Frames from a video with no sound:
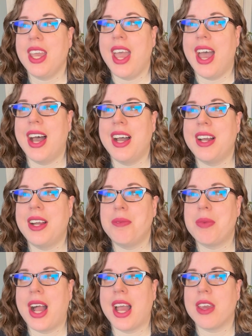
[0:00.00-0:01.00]
I
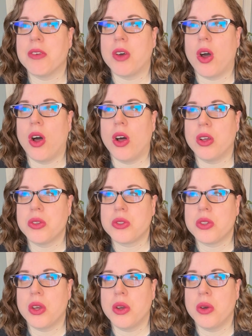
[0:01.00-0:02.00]
have
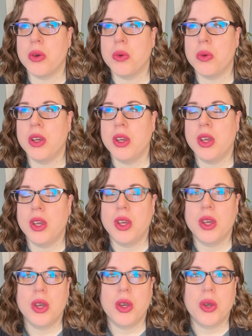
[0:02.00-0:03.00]
also
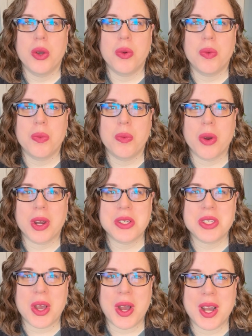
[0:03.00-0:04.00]
worked
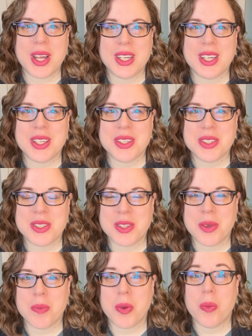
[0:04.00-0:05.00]
on
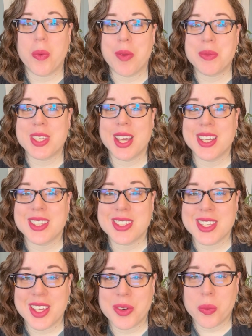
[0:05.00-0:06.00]
some websites
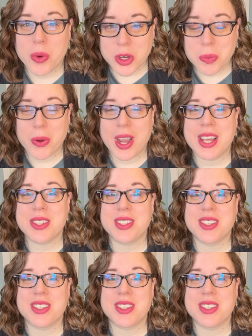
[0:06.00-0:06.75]
in WordPress.